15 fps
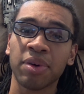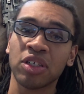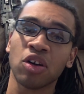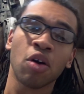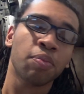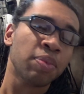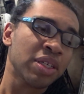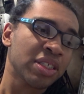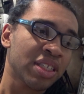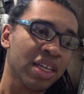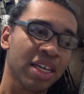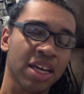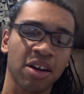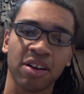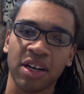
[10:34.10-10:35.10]
But don't be
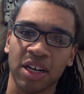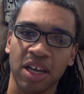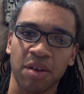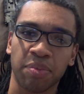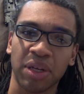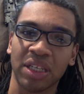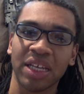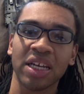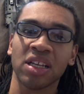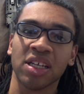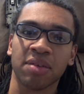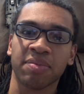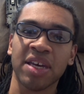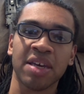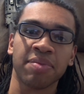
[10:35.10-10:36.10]
sitting here and
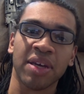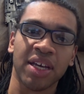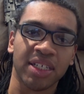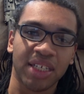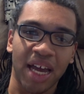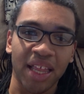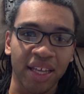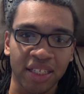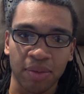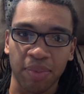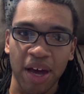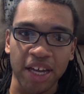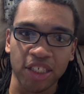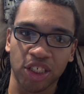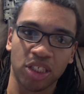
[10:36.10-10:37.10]
belittling me because I like to
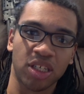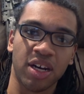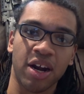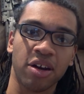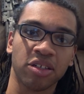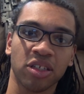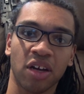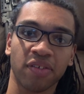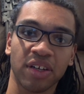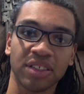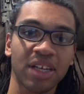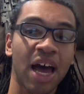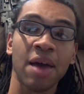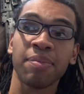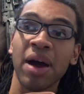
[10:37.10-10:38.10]
buy a shit ton of airsoft guns.
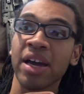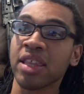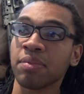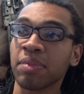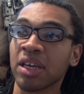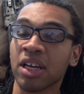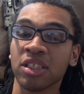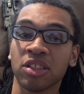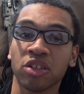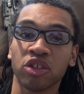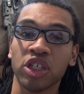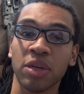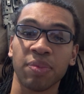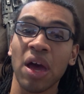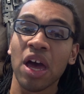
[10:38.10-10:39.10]
I buy them because they're
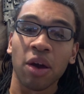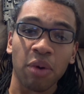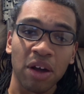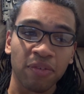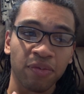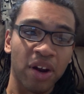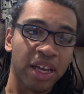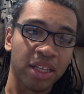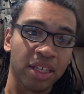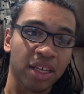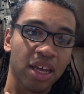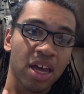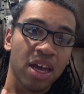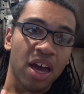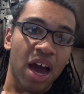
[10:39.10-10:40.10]
cheap. Quite
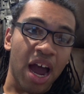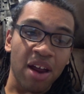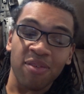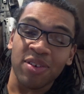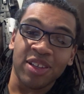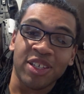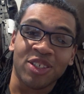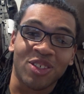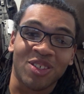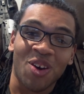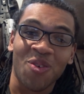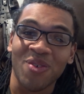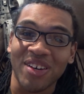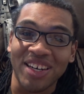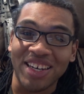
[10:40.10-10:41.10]
frankly, I really
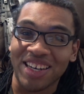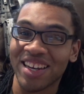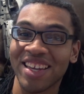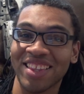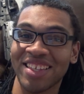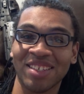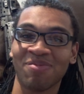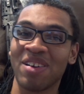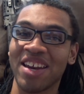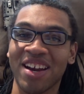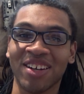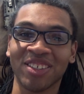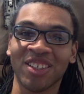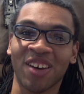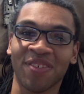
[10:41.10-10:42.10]
don't need this many
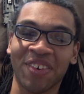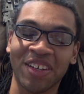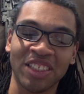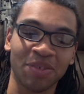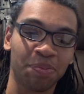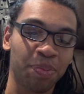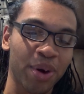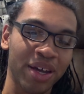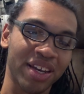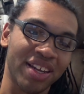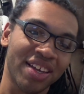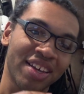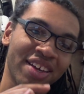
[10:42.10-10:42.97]
airsoft guns. But,